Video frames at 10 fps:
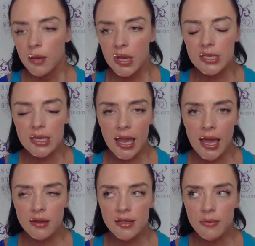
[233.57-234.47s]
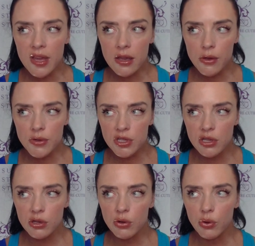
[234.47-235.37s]
because again, some of that goes
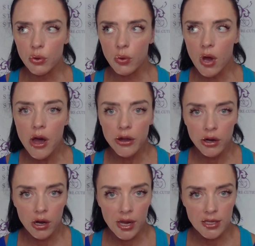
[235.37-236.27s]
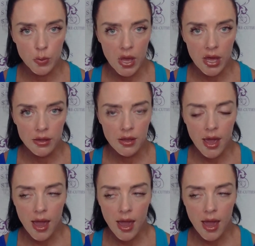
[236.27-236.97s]
to hunger as well.